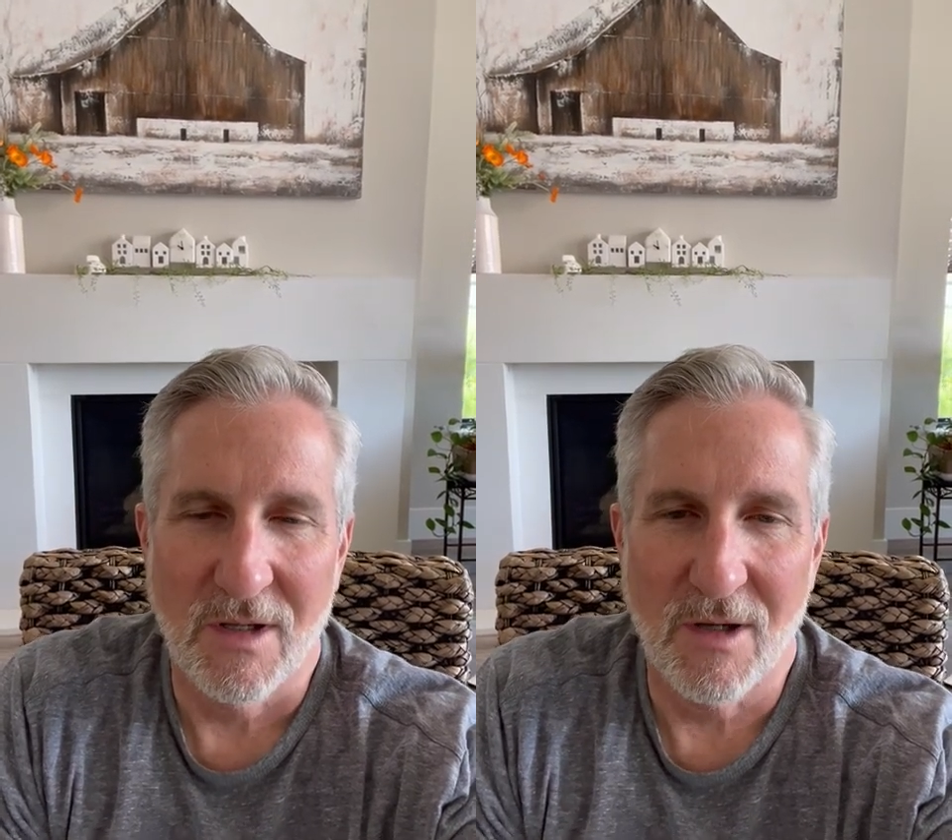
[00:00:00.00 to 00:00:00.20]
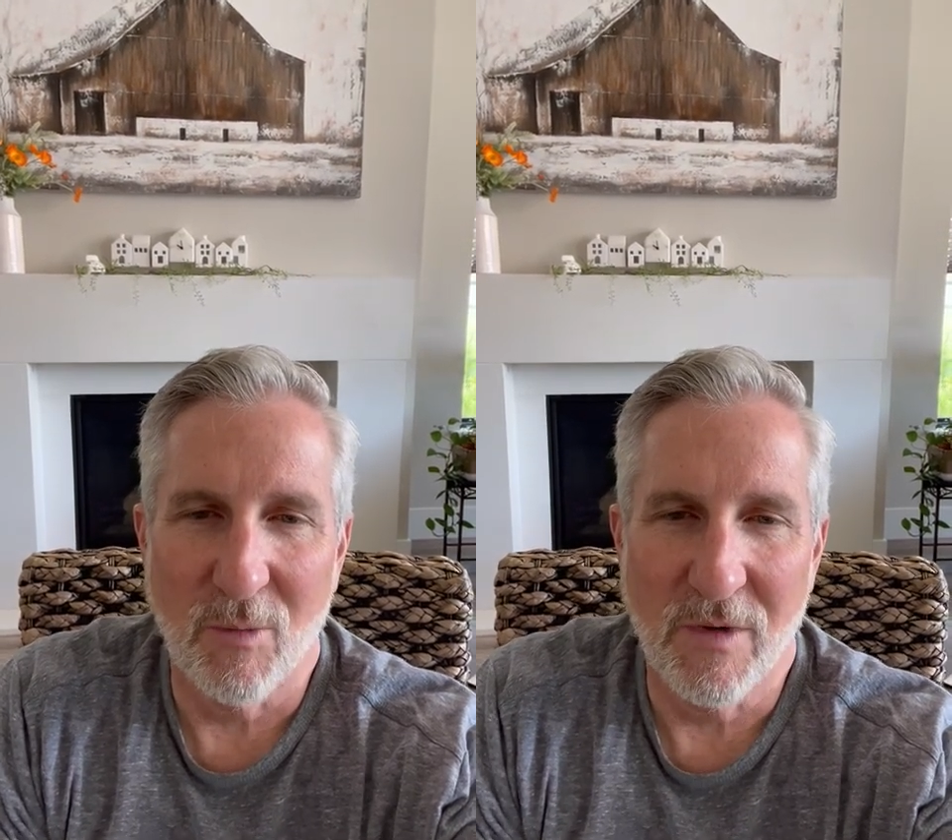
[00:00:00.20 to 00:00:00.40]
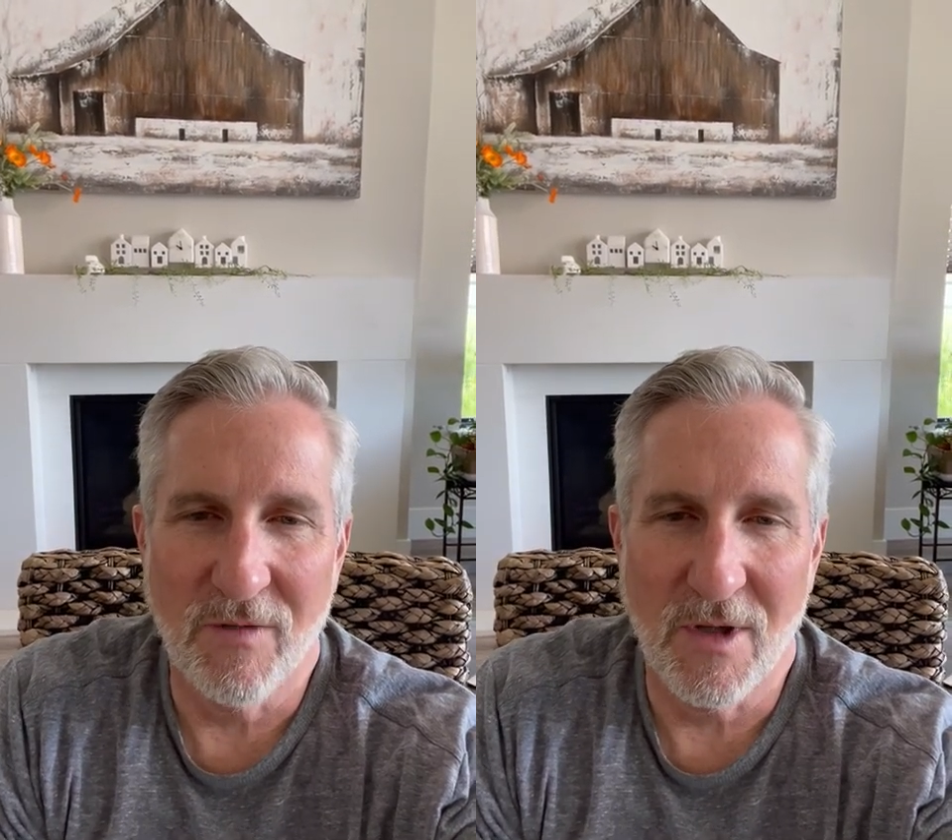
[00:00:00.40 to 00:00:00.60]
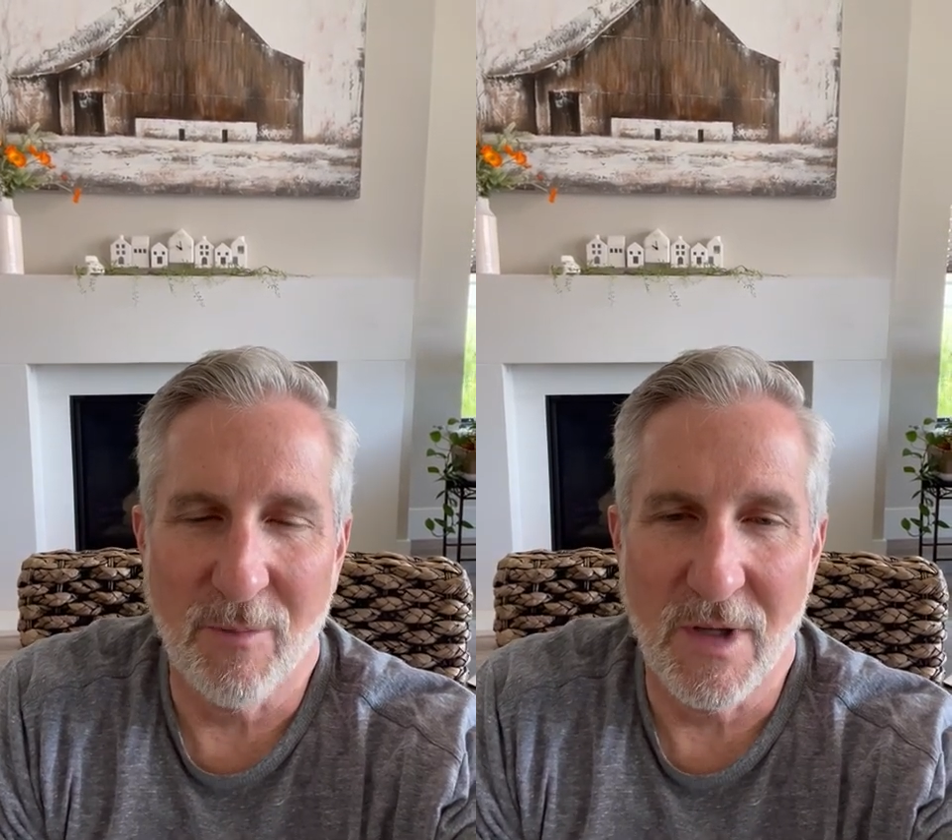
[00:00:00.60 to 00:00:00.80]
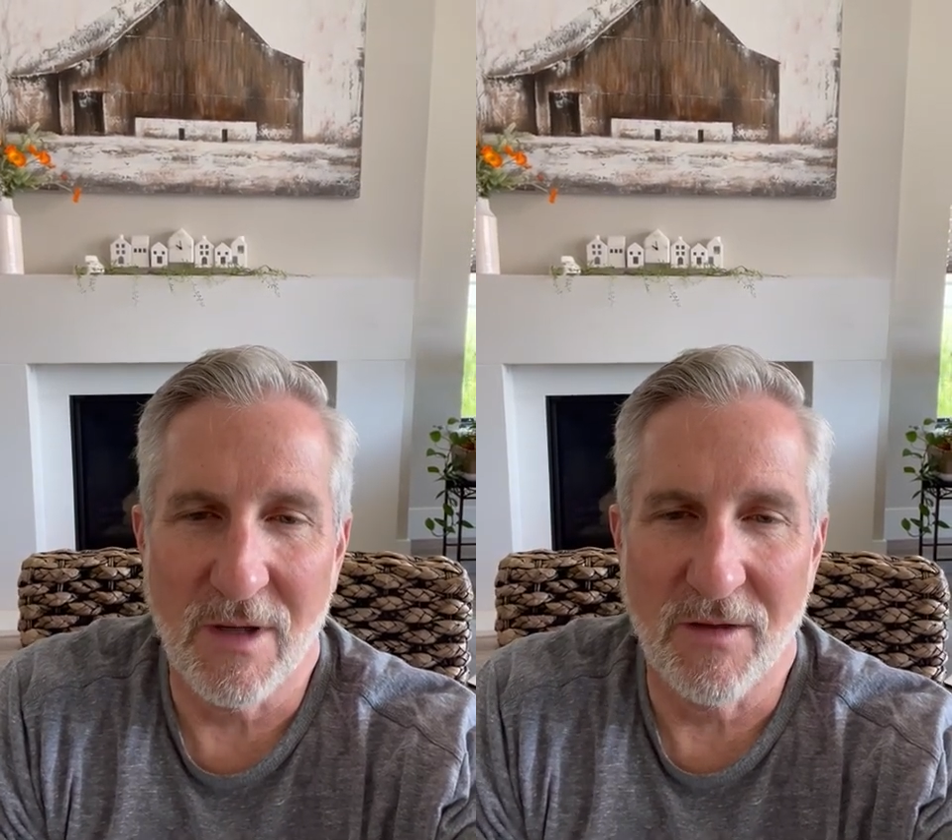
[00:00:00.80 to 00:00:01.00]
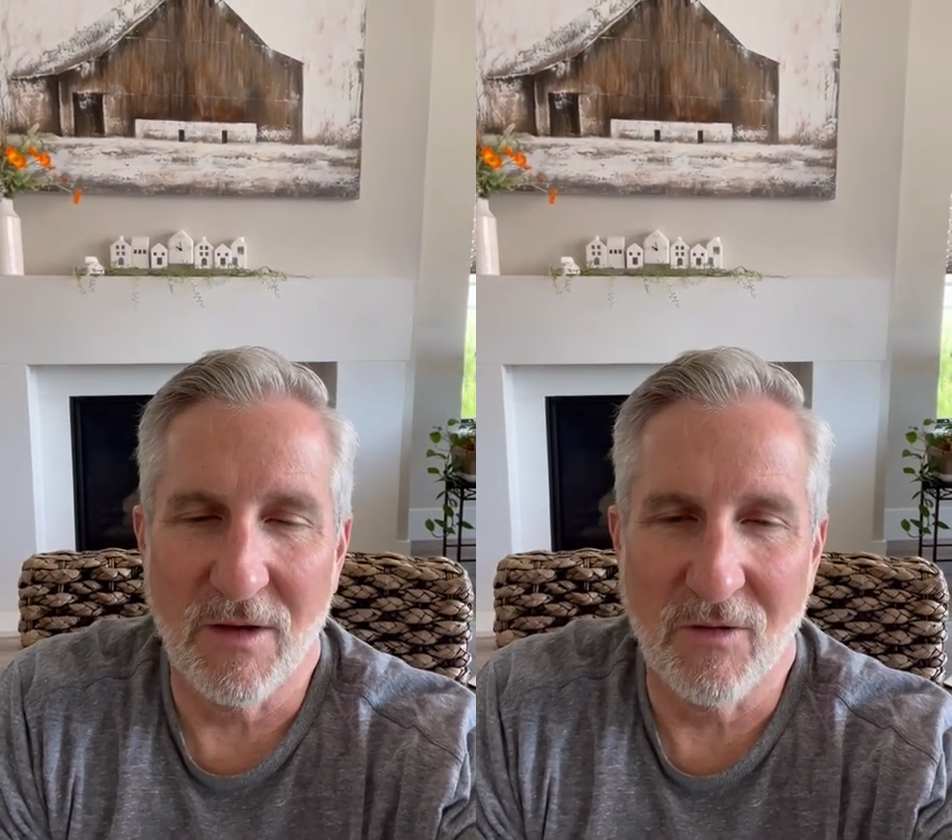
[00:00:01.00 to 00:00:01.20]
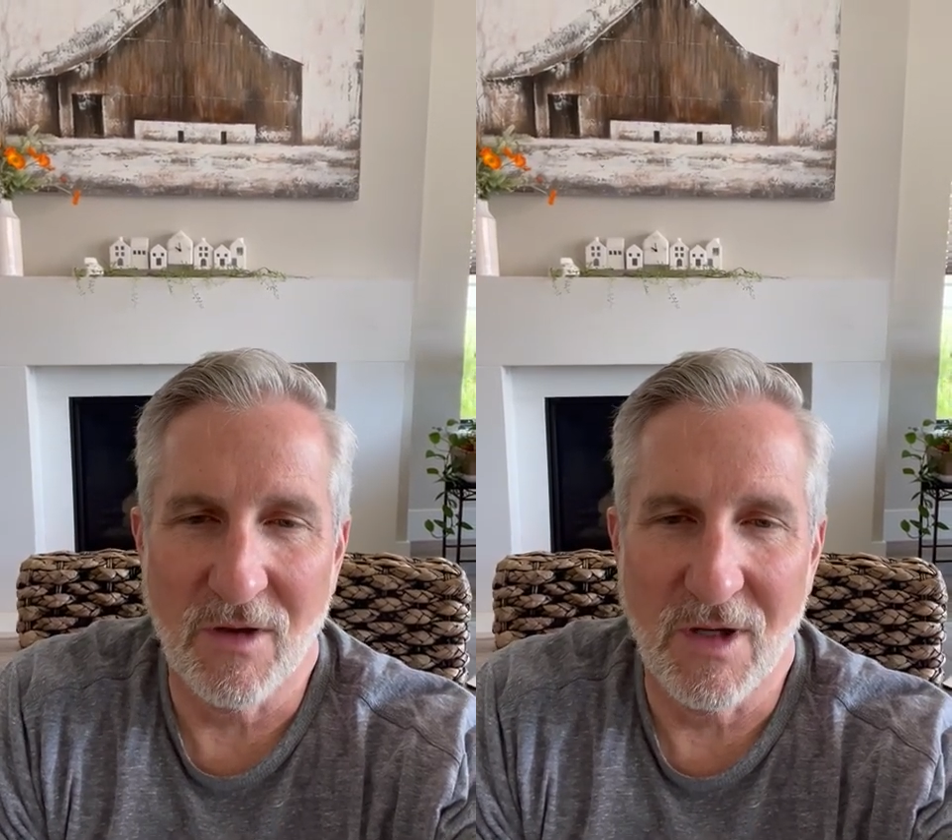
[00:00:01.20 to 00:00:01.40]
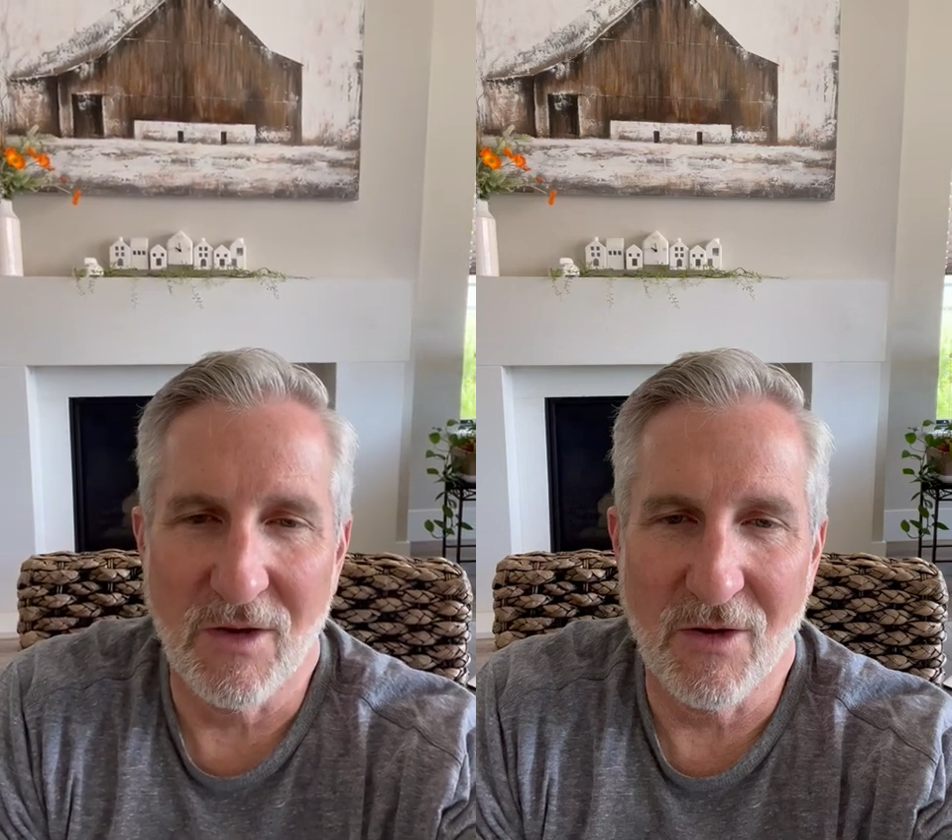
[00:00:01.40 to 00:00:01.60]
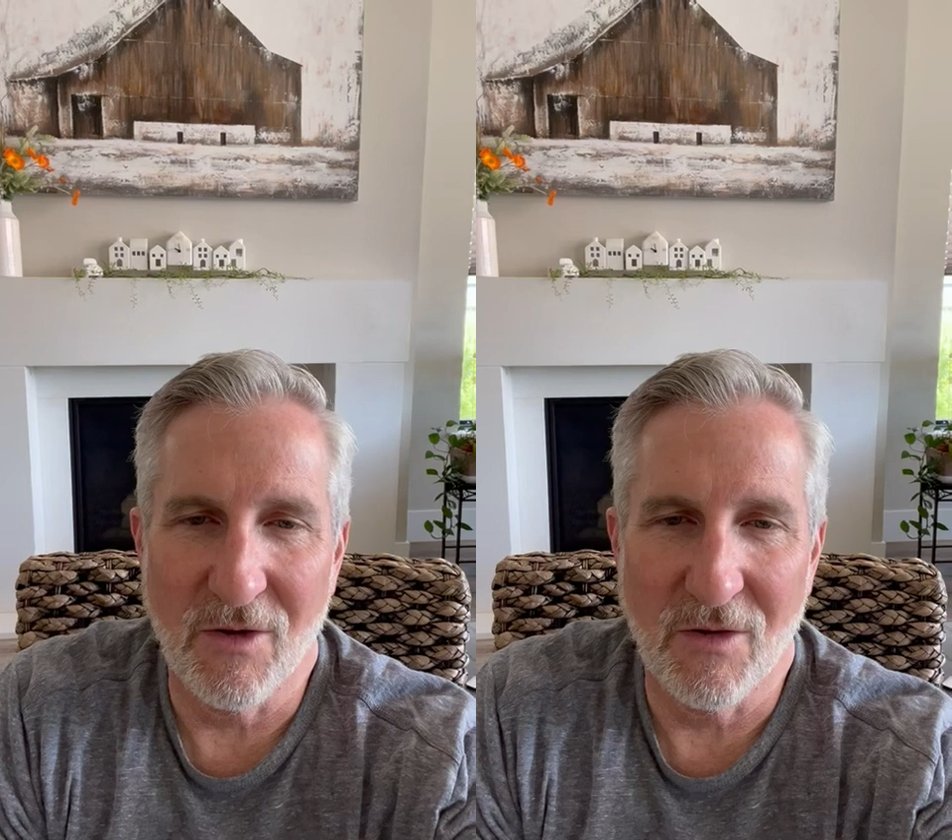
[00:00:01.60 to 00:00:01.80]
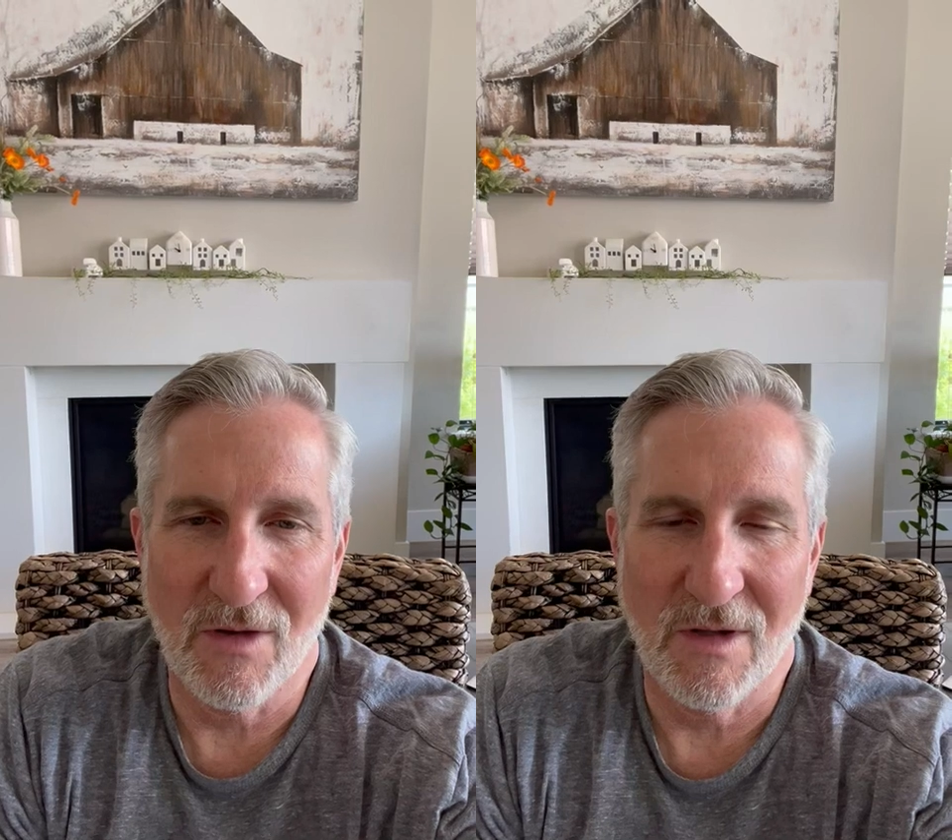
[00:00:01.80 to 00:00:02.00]
Uh, we've done many things
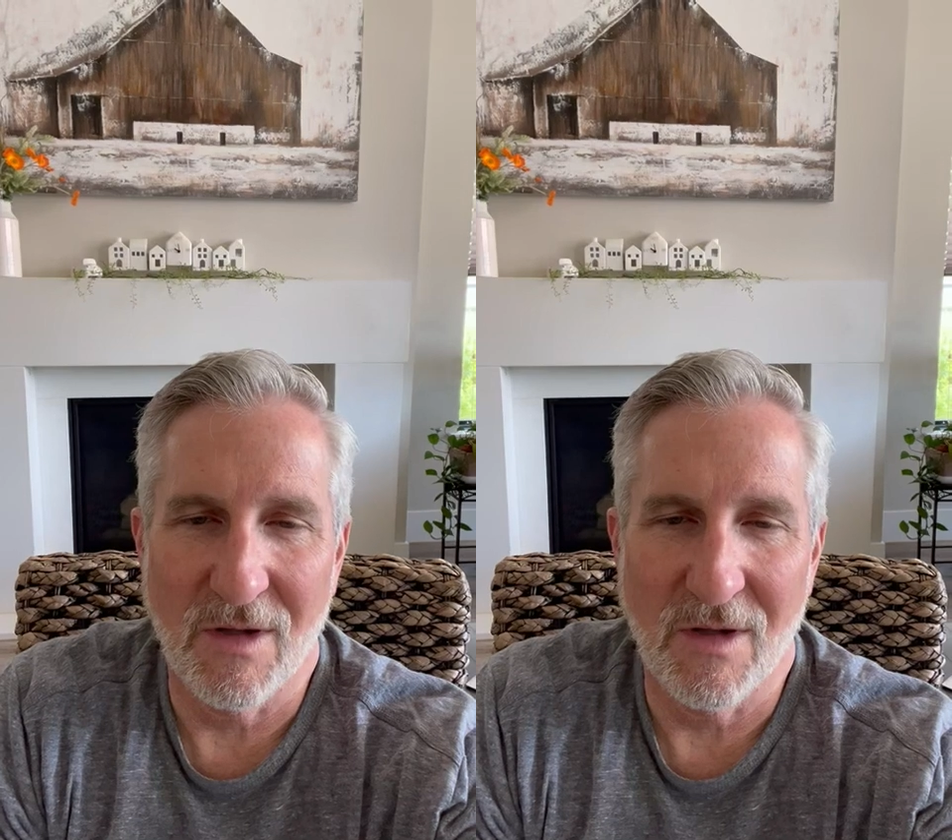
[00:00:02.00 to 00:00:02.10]
together,